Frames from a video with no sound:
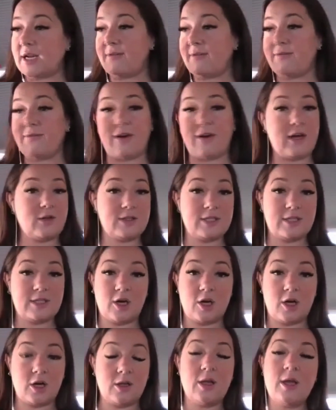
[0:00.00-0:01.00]
I filed it
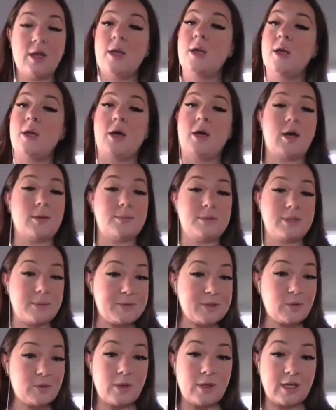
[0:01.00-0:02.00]
all.
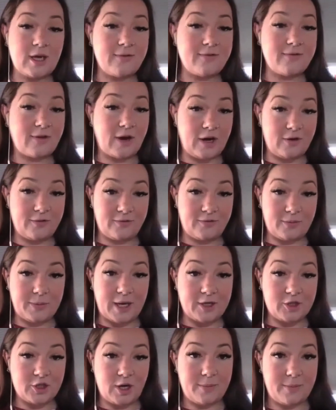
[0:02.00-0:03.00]
Subsequently got fired from
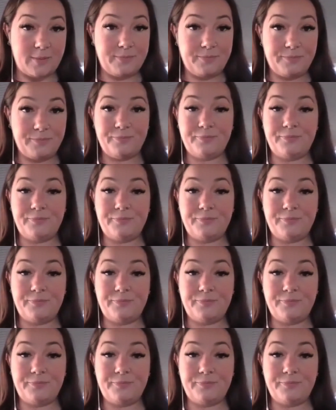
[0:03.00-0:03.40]
that job.